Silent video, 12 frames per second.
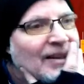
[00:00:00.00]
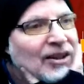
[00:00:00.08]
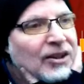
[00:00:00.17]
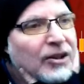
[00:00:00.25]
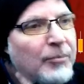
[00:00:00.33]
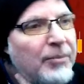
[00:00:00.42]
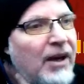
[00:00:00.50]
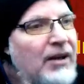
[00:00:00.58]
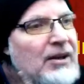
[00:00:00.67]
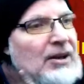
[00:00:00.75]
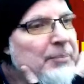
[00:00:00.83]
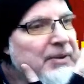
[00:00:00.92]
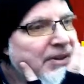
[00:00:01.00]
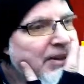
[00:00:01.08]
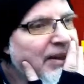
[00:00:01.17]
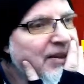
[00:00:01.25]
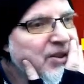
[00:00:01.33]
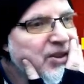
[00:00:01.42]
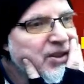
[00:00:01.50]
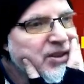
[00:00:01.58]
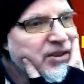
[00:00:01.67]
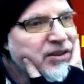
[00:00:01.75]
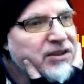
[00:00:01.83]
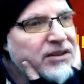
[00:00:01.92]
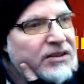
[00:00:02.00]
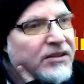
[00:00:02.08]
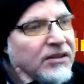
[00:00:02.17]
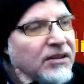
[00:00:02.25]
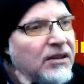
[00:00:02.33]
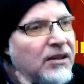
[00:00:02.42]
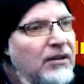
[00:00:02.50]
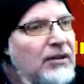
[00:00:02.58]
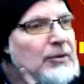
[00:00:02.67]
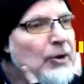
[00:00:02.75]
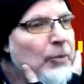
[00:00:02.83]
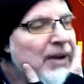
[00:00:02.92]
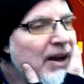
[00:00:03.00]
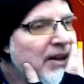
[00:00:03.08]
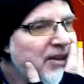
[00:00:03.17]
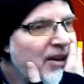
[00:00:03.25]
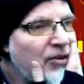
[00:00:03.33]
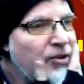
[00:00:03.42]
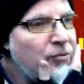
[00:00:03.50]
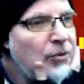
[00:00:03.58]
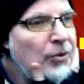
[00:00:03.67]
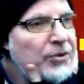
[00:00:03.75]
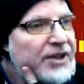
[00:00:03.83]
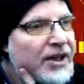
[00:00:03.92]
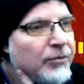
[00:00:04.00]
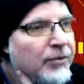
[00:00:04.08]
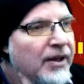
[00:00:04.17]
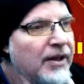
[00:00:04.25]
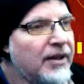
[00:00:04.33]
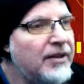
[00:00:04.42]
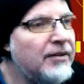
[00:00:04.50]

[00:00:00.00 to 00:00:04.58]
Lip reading: Come back up and test. Go back down and rotate red.